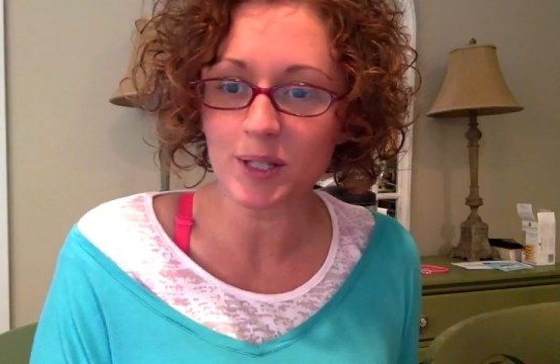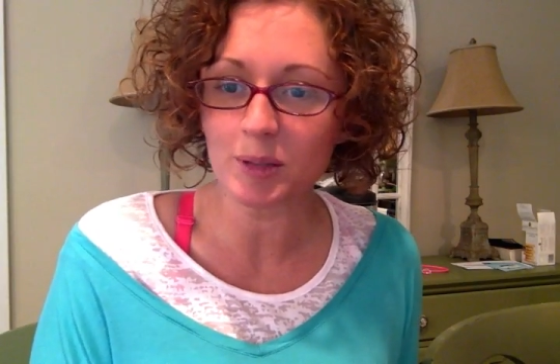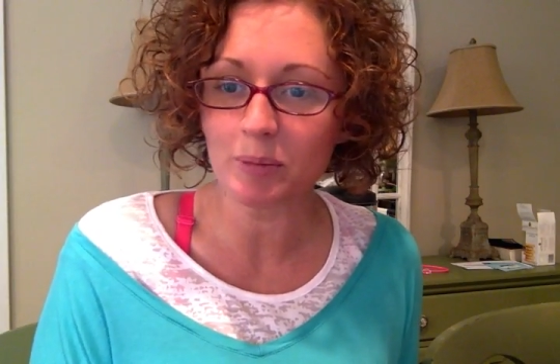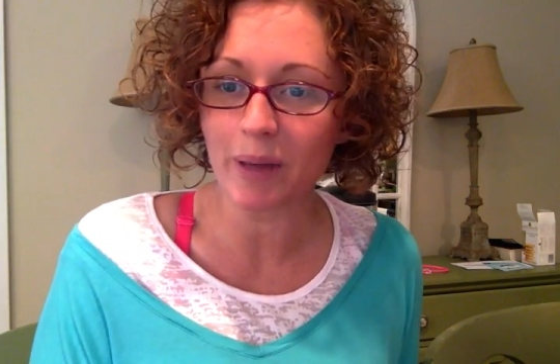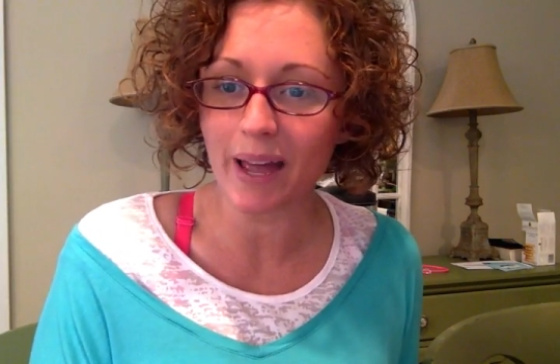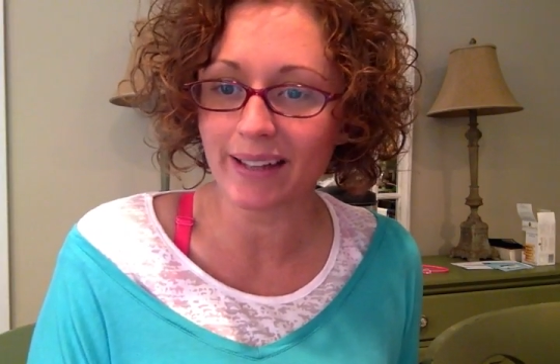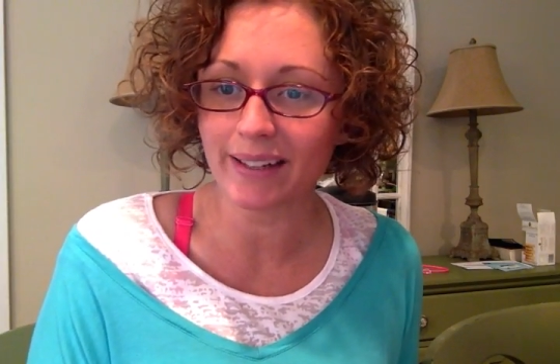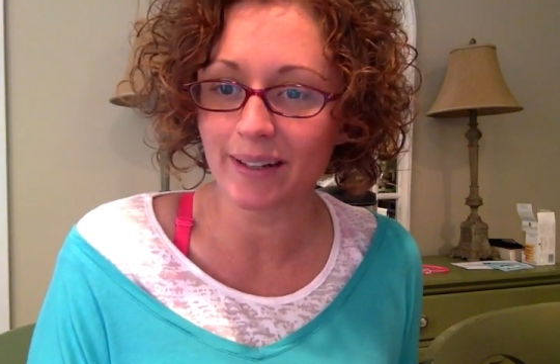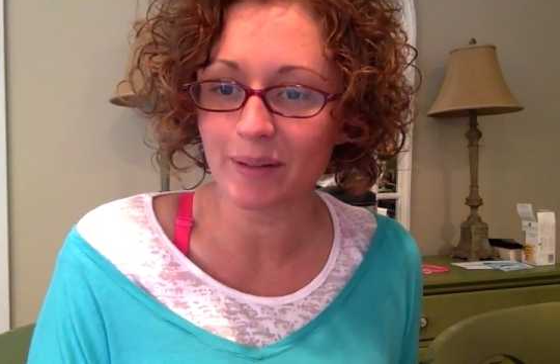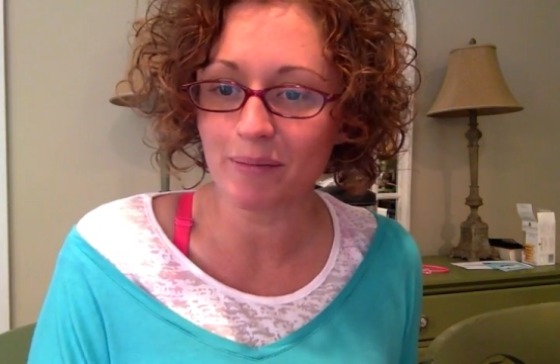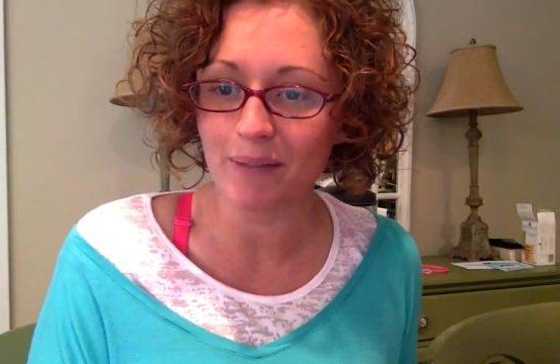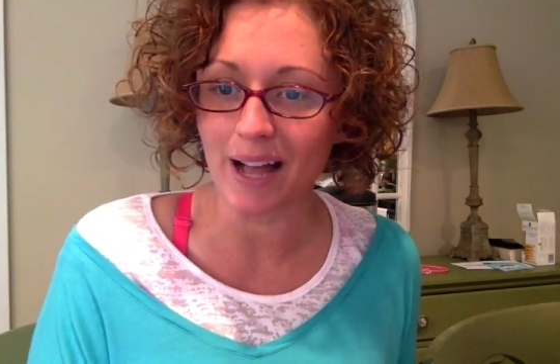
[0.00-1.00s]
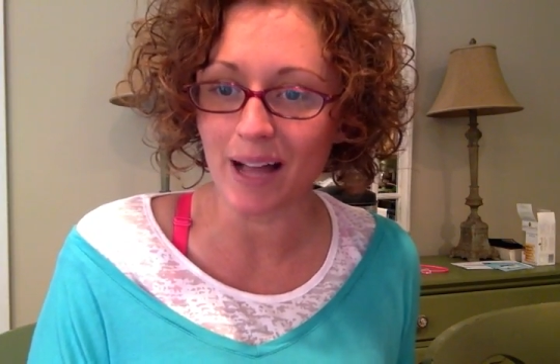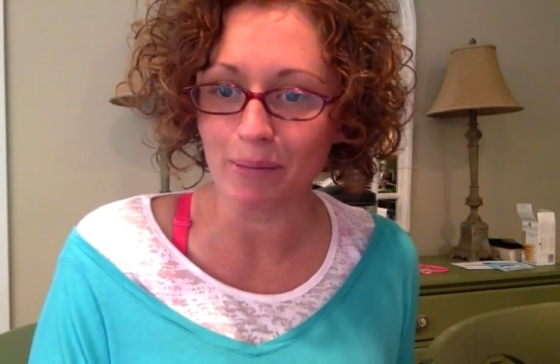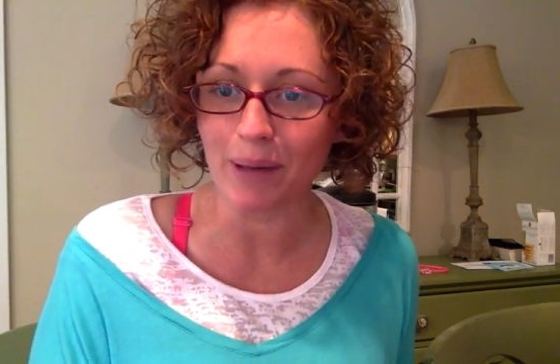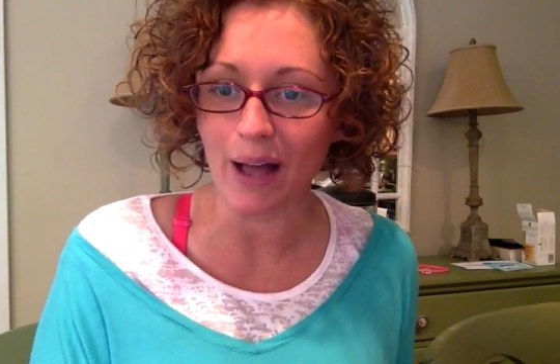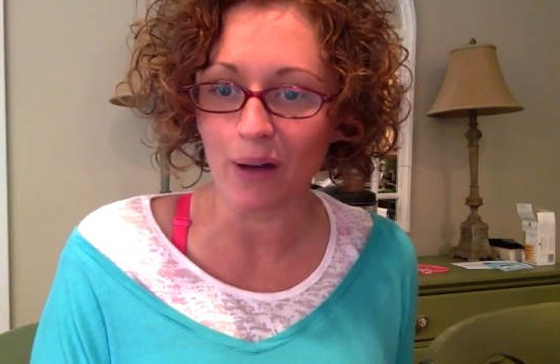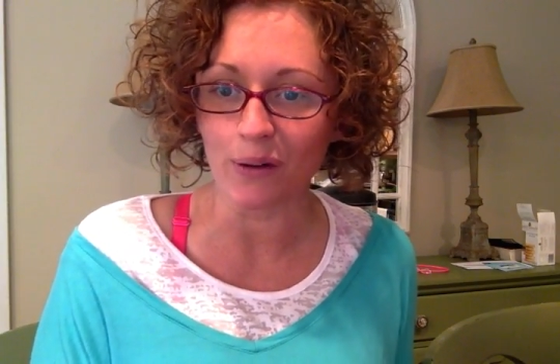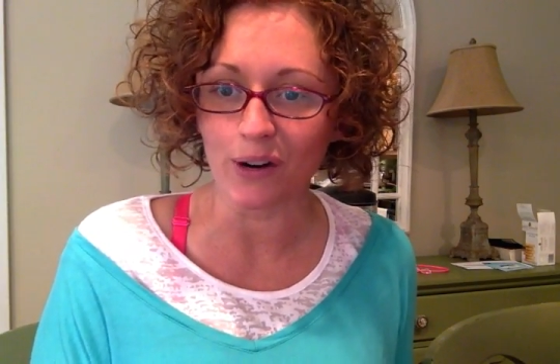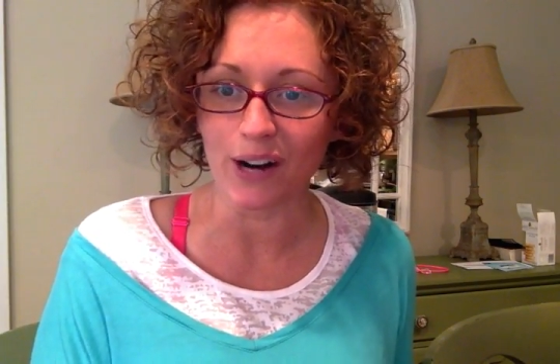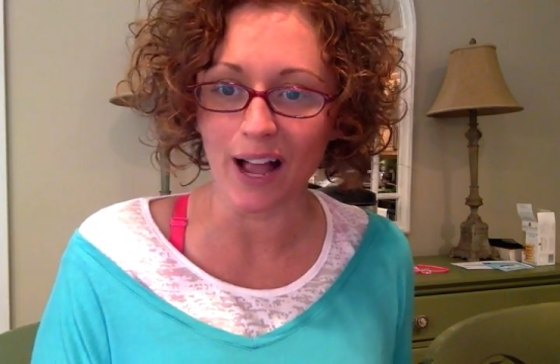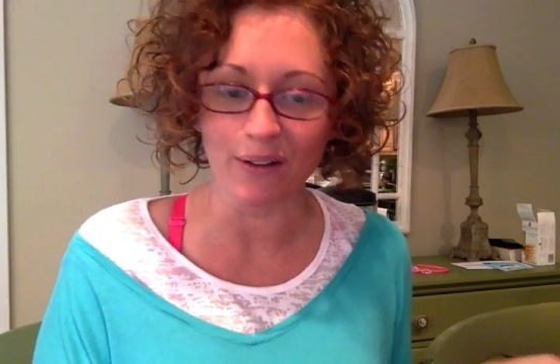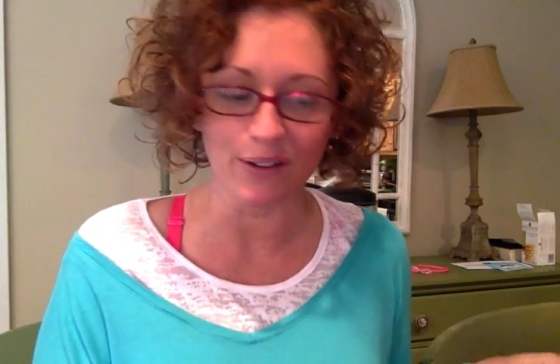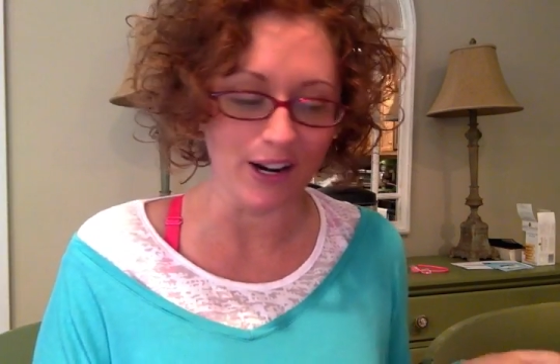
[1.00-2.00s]
spend my power
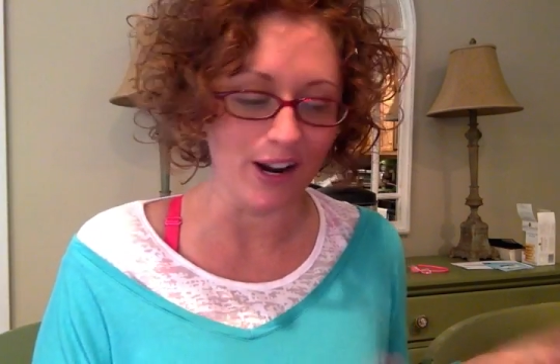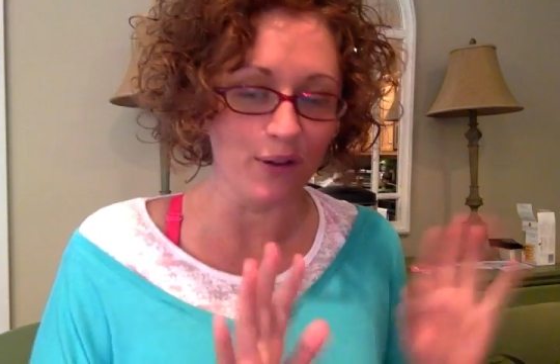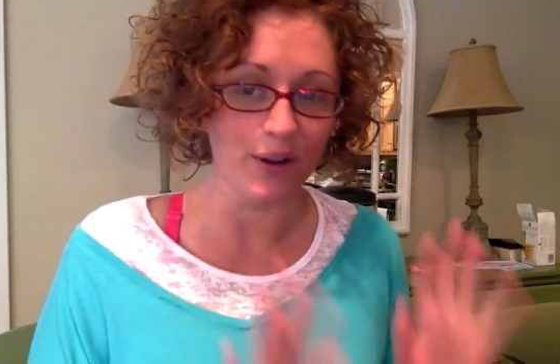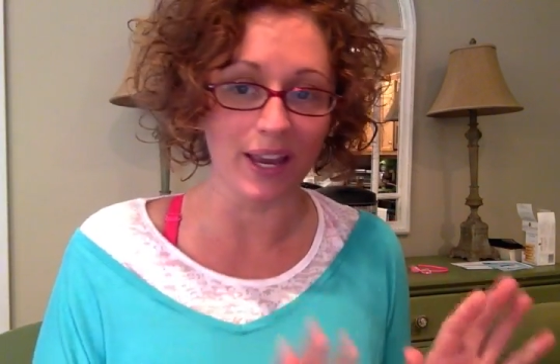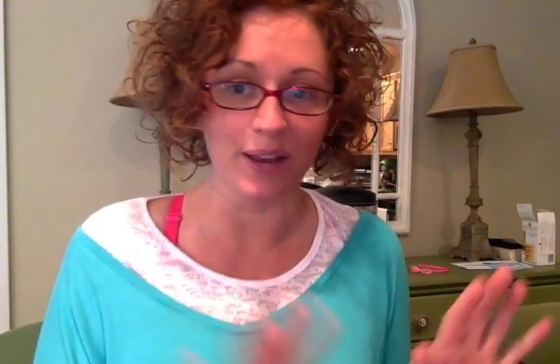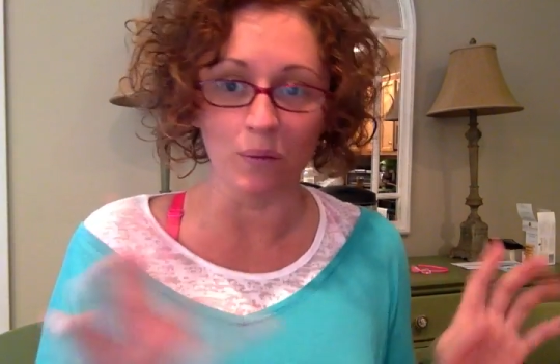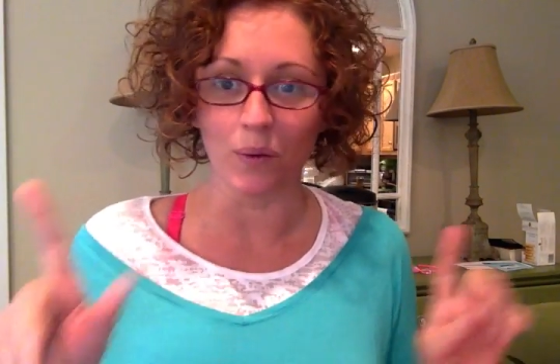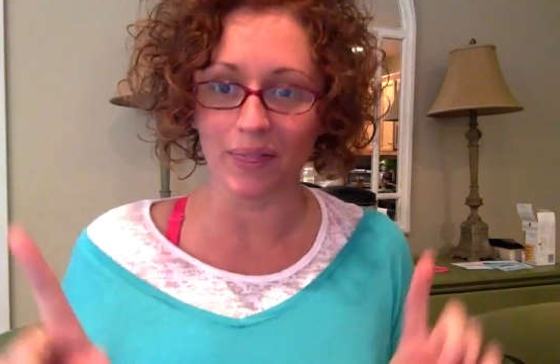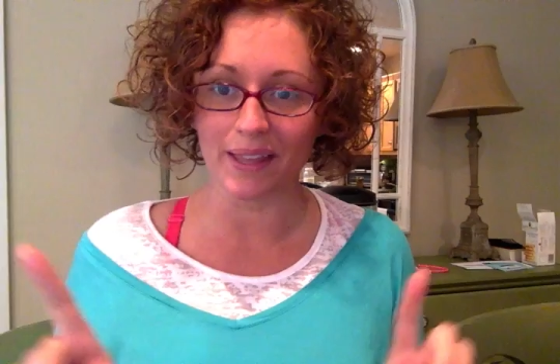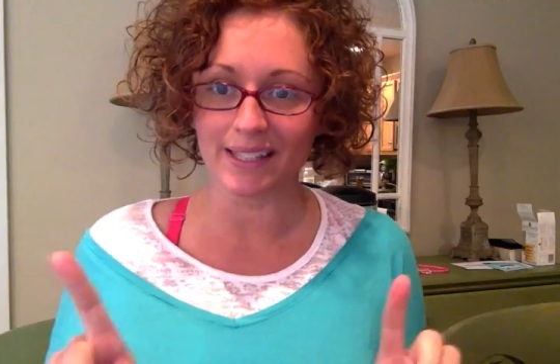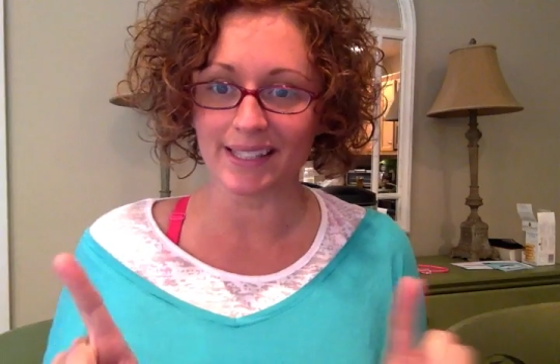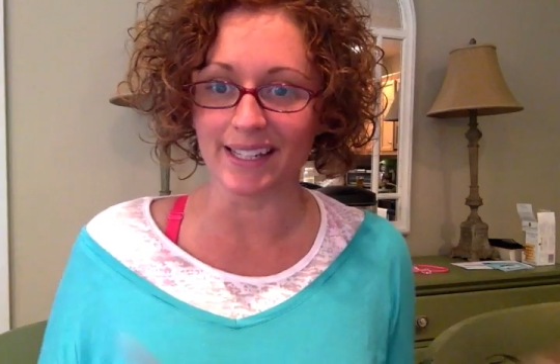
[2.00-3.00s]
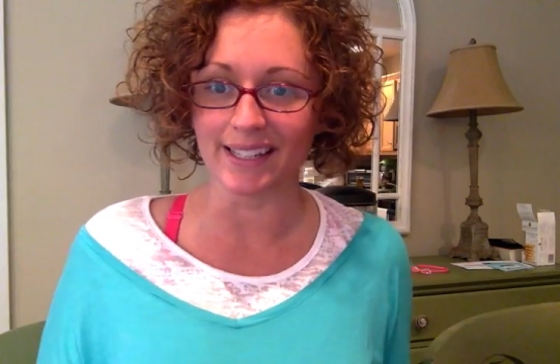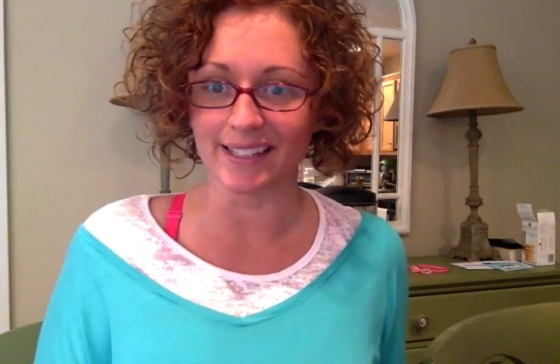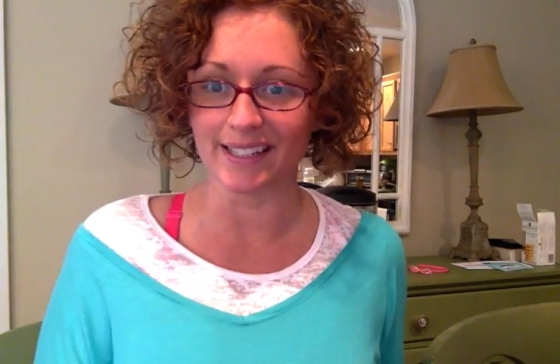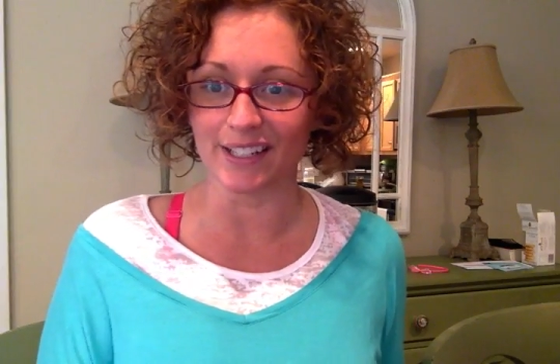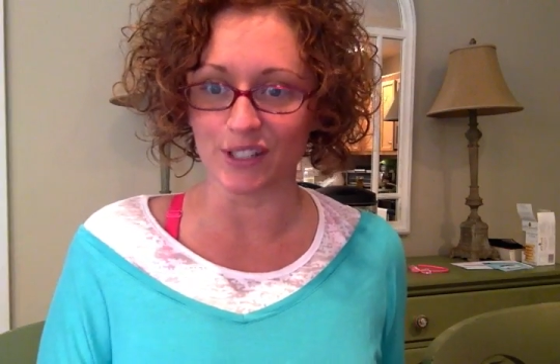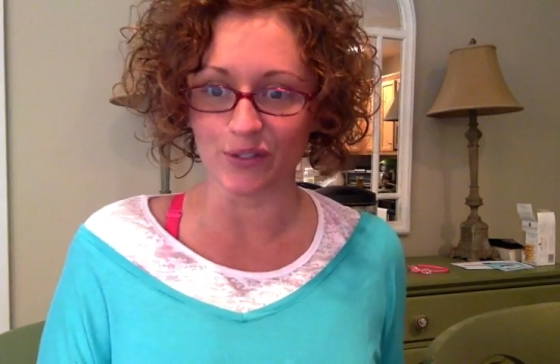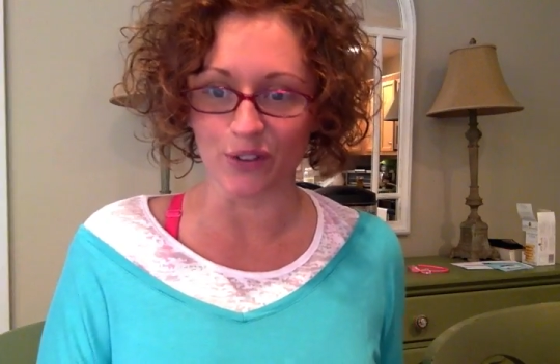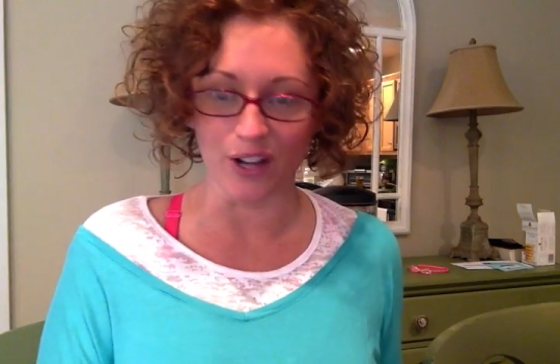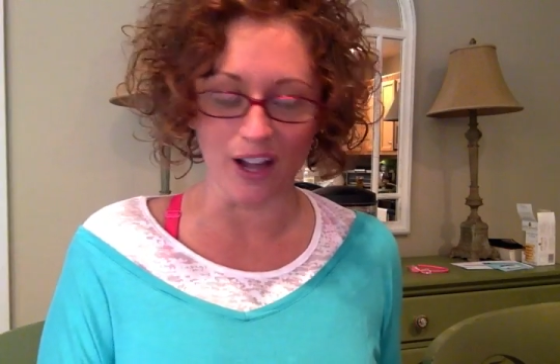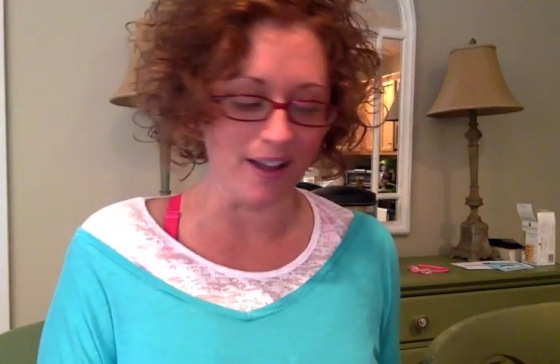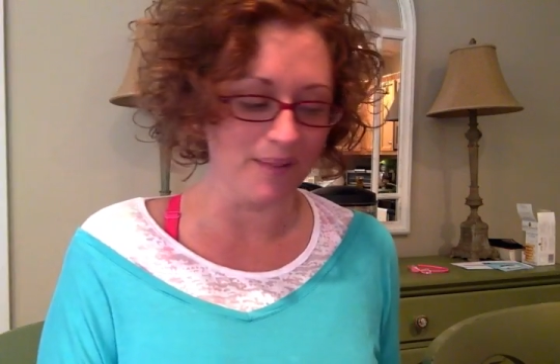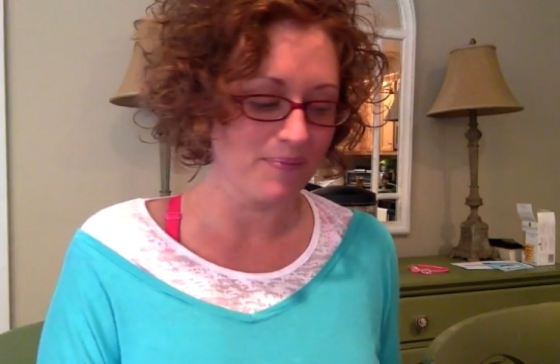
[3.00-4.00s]
hour. Okay, and one last thing, because I just
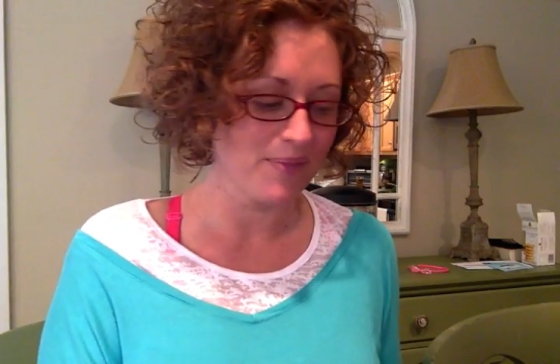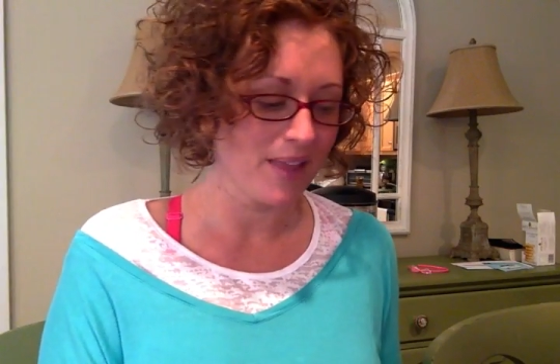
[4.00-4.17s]
forgot.